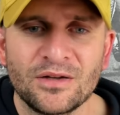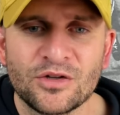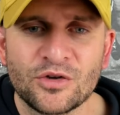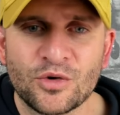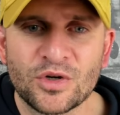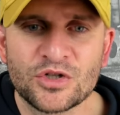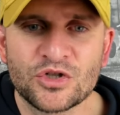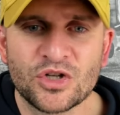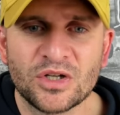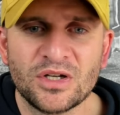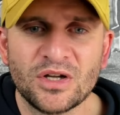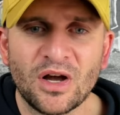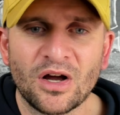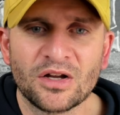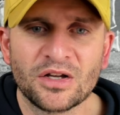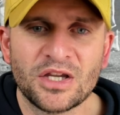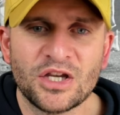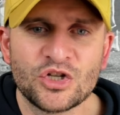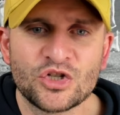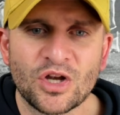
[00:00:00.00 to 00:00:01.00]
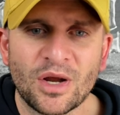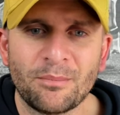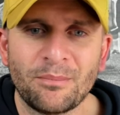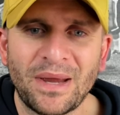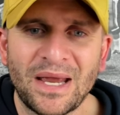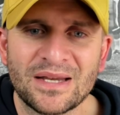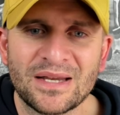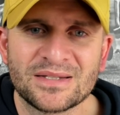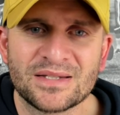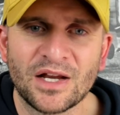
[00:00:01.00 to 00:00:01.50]
Christian Young, Keyshawn
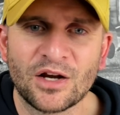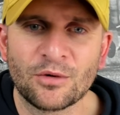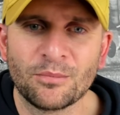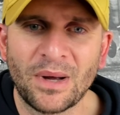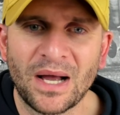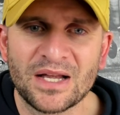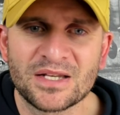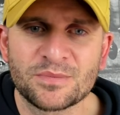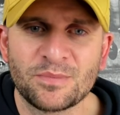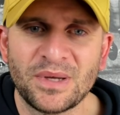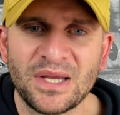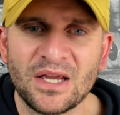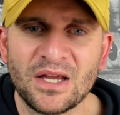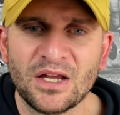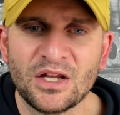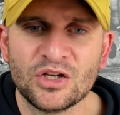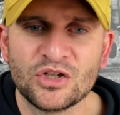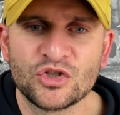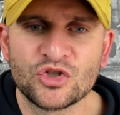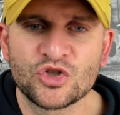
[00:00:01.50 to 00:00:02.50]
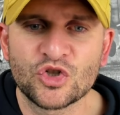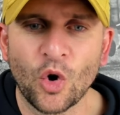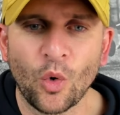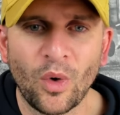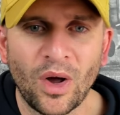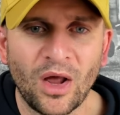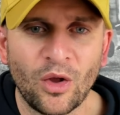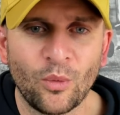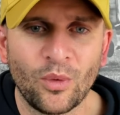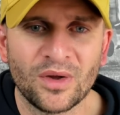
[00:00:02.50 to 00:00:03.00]
Banks, Aaron Mosby,
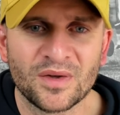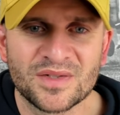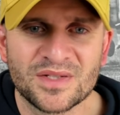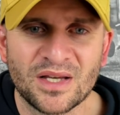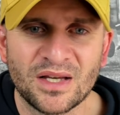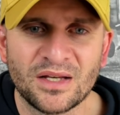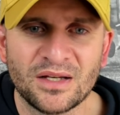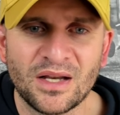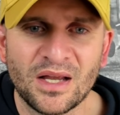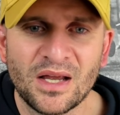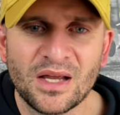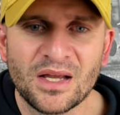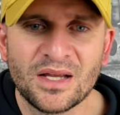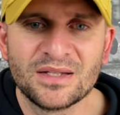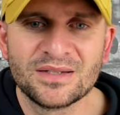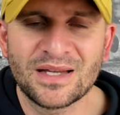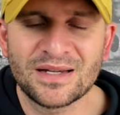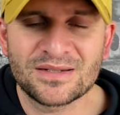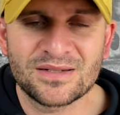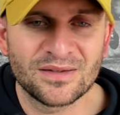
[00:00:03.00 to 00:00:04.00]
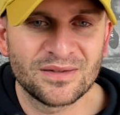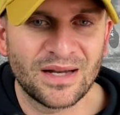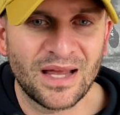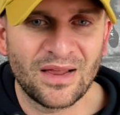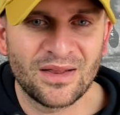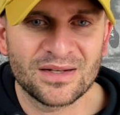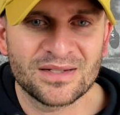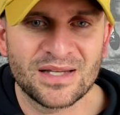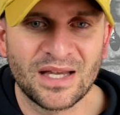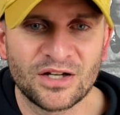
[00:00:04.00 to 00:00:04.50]
Joel Wilson, Deslyn
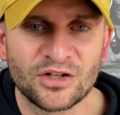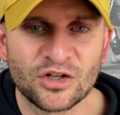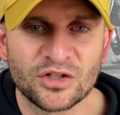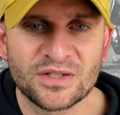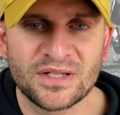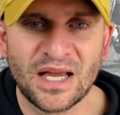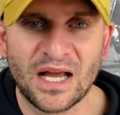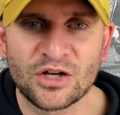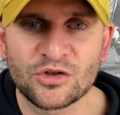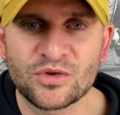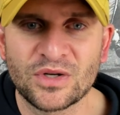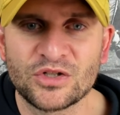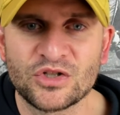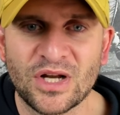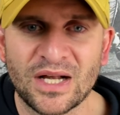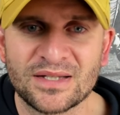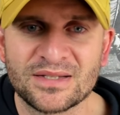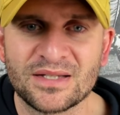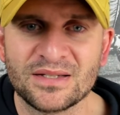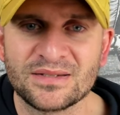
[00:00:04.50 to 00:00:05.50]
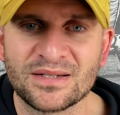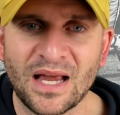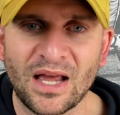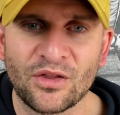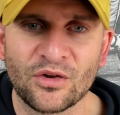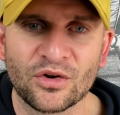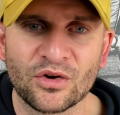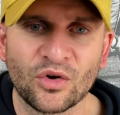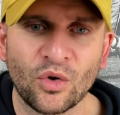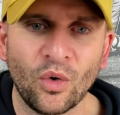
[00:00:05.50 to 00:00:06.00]
Alexander, DeAndre Johnson,
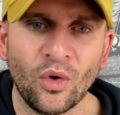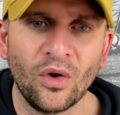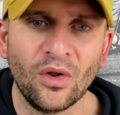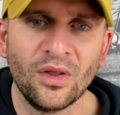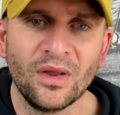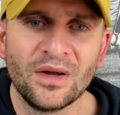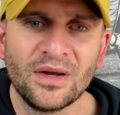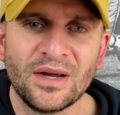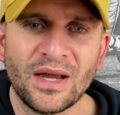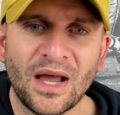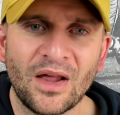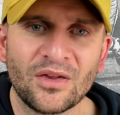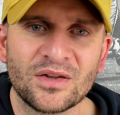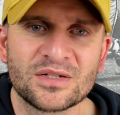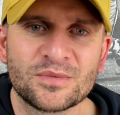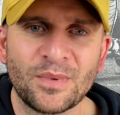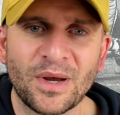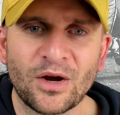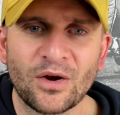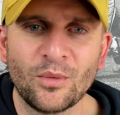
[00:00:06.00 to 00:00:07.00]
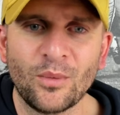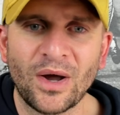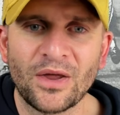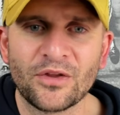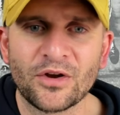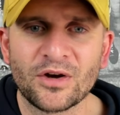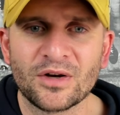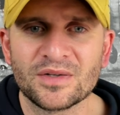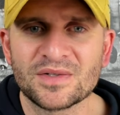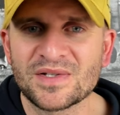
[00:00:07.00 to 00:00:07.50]
Tyler Cole, Ellis
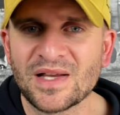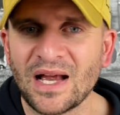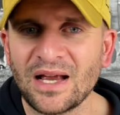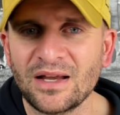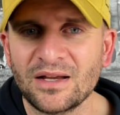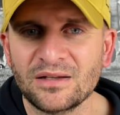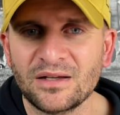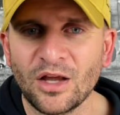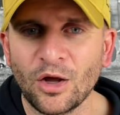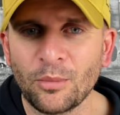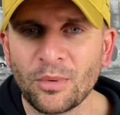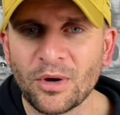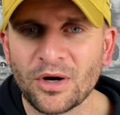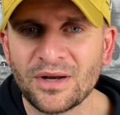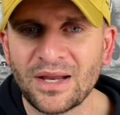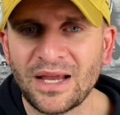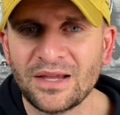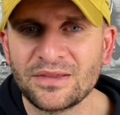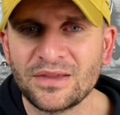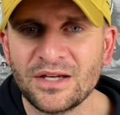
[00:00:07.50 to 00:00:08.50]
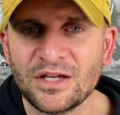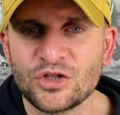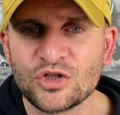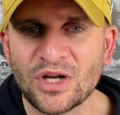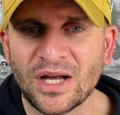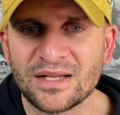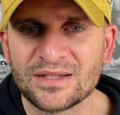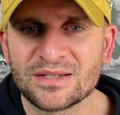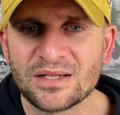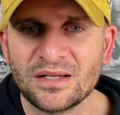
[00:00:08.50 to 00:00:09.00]
Merriweather, Zion Gilbert, Anthony
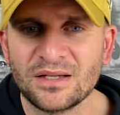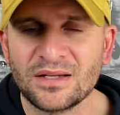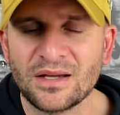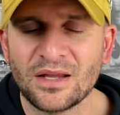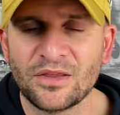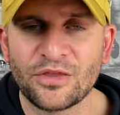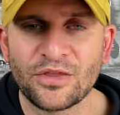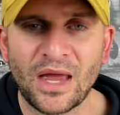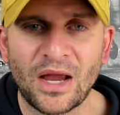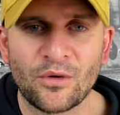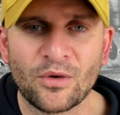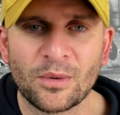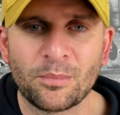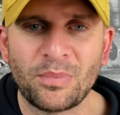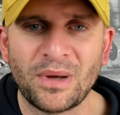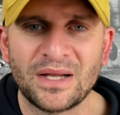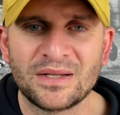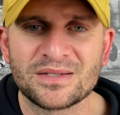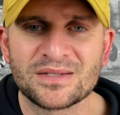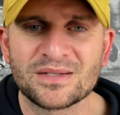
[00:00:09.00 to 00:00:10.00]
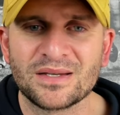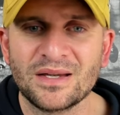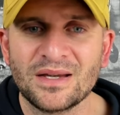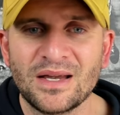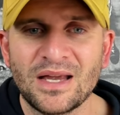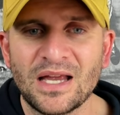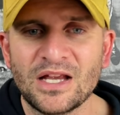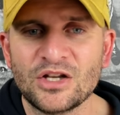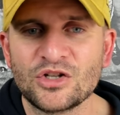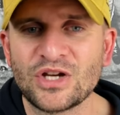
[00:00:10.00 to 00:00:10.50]
Johnson, Tyrick Pitts,
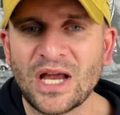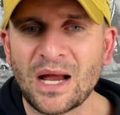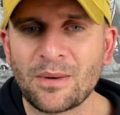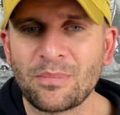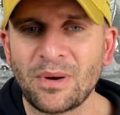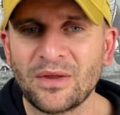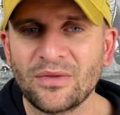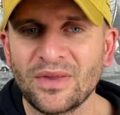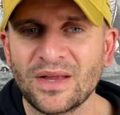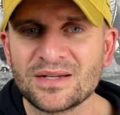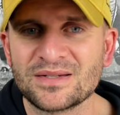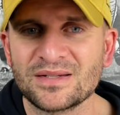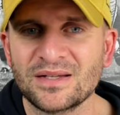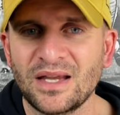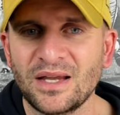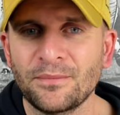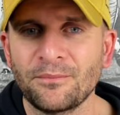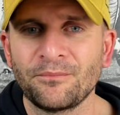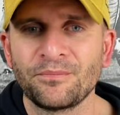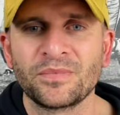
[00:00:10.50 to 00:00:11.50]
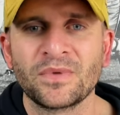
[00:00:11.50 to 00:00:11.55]
and Jack Podlesny.